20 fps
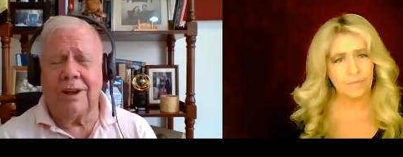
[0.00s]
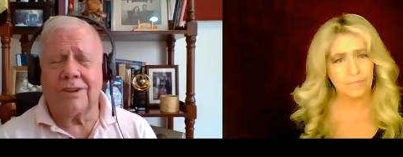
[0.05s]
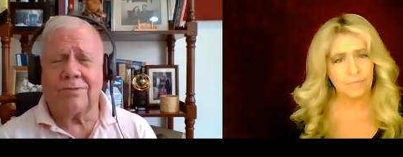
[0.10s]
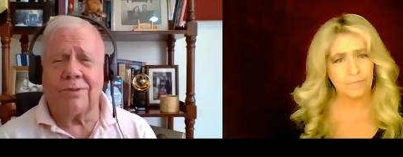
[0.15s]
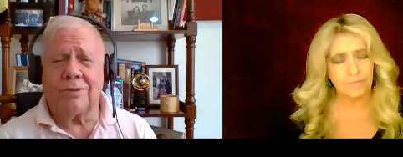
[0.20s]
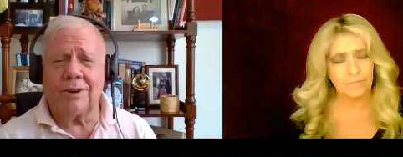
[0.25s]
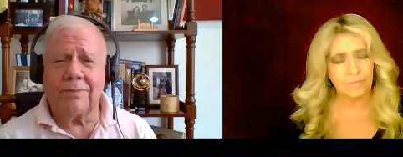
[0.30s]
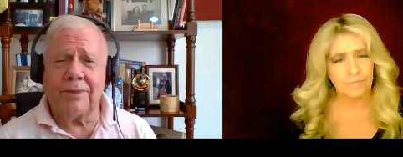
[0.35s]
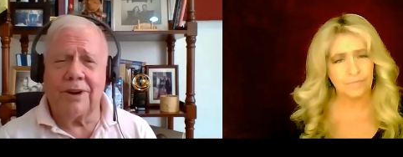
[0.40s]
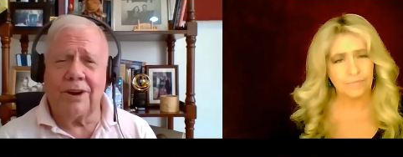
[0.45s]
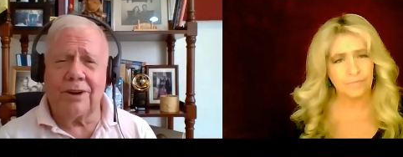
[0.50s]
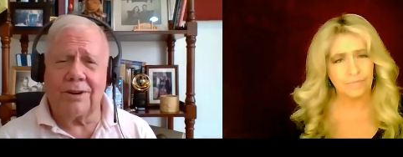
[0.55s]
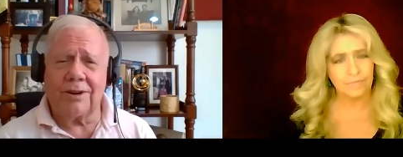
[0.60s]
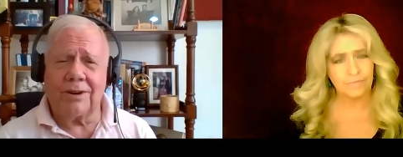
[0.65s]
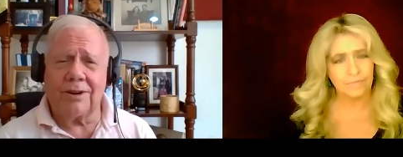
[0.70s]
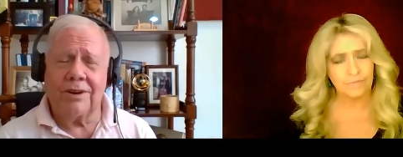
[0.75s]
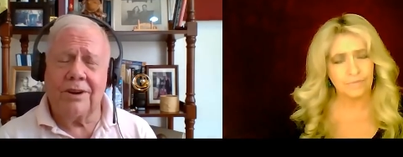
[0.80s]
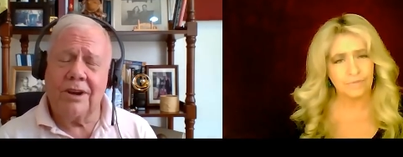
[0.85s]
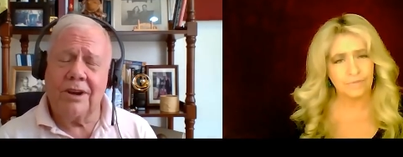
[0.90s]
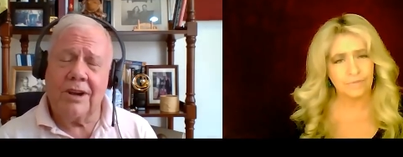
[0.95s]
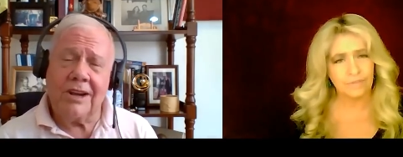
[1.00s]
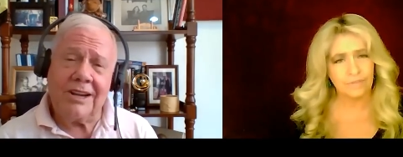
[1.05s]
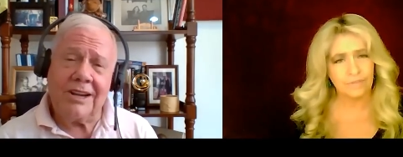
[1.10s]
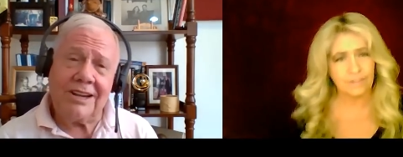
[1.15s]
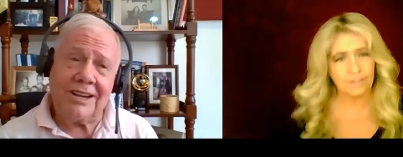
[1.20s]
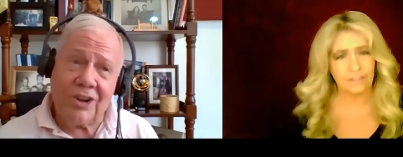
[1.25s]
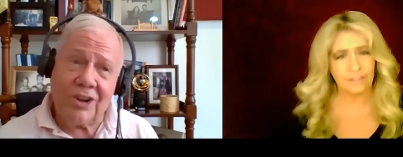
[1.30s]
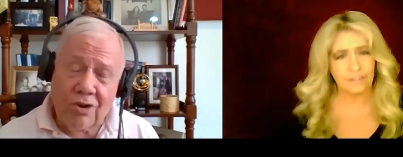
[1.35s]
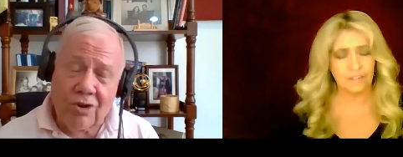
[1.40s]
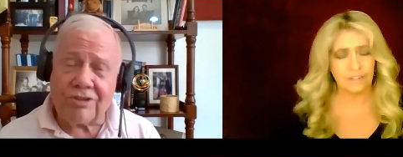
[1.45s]
Speaker 1: what America
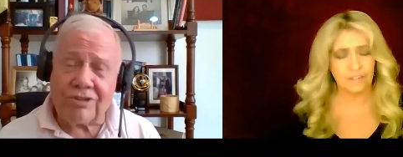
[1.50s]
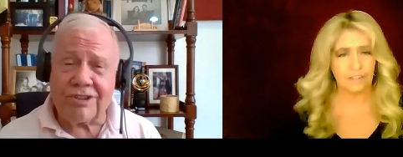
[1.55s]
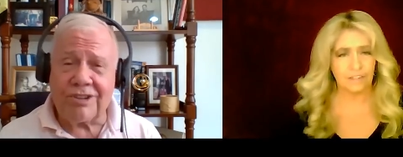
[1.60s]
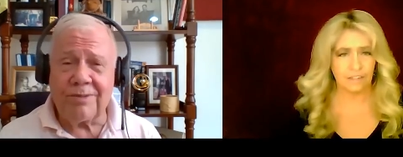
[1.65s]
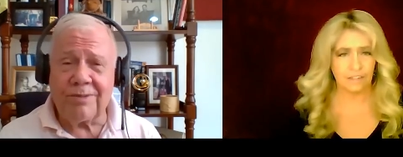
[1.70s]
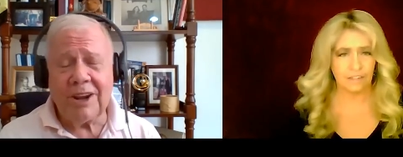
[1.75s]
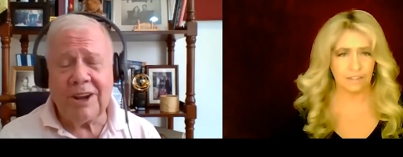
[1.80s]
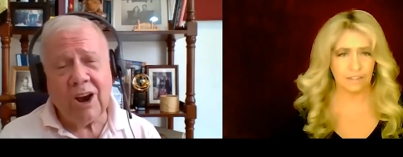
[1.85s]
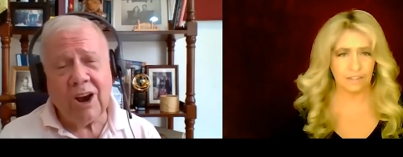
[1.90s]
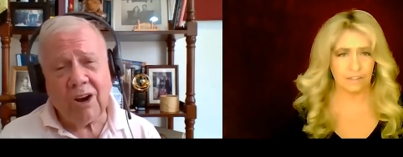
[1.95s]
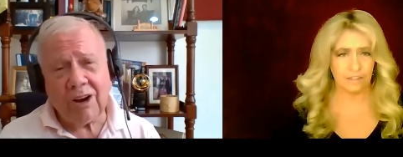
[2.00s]
used to be all